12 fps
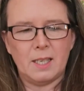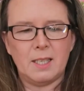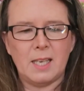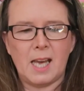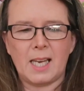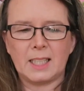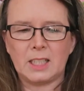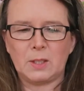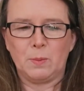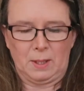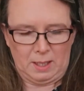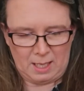Next
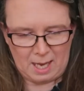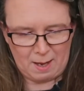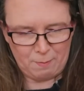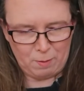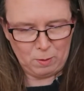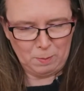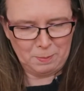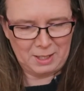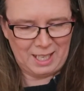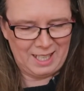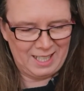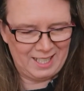we have,
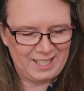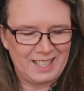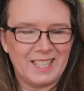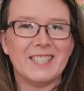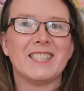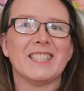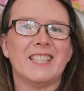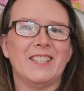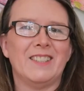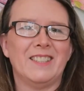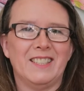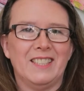whoops, this
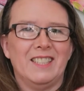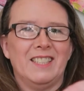little